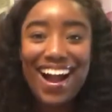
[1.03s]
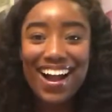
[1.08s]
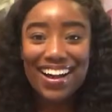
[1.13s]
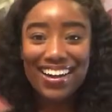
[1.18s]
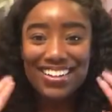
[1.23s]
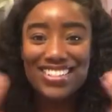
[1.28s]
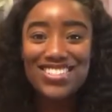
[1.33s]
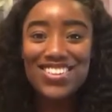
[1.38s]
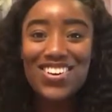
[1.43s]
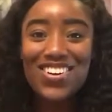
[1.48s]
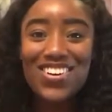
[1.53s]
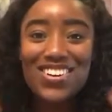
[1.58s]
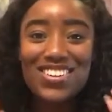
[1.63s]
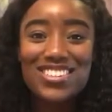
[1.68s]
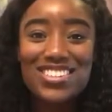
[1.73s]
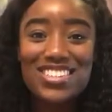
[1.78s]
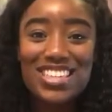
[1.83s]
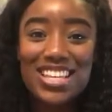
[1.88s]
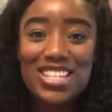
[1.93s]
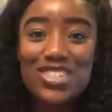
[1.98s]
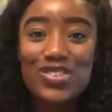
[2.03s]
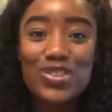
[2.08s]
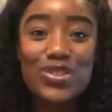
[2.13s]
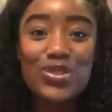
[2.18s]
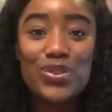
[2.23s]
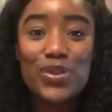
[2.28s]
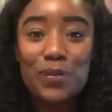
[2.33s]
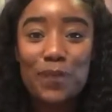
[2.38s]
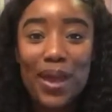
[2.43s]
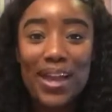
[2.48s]
Hi dolls, thanks for
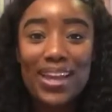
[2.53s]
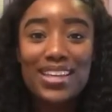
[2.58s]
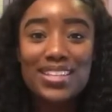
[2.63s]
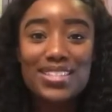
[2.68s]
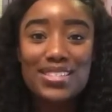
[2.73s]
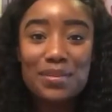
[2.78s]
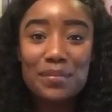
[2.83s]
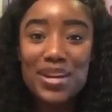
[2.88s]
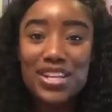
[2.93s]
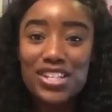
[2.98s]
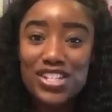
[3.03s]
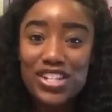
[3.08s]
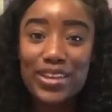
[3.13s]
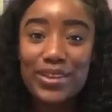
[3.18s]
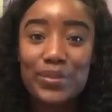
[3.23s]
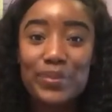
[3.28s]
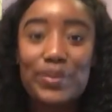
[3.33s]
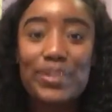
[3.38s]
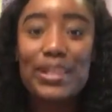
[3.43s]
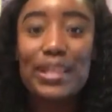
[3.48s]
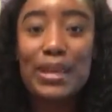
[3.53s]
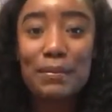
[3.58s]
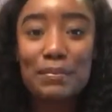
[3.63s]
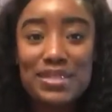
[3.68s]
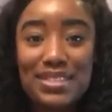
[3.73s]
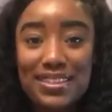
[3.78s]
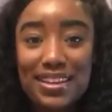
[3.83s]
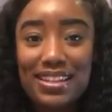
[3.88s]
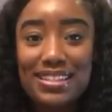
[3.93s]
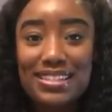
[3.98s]
tuning back into my channel,
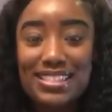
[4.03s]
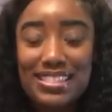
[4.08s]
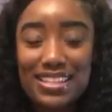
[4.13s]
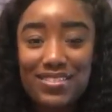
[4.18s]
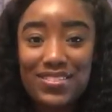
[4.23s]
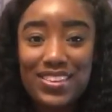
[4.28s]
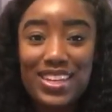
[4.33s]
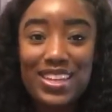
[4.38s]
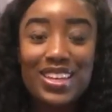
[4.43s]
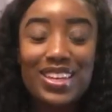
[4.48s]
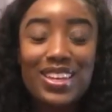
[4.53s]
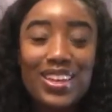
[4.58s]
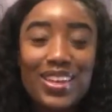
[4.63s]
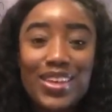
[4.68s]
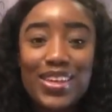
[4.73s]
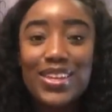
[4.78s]
Glamazon TV.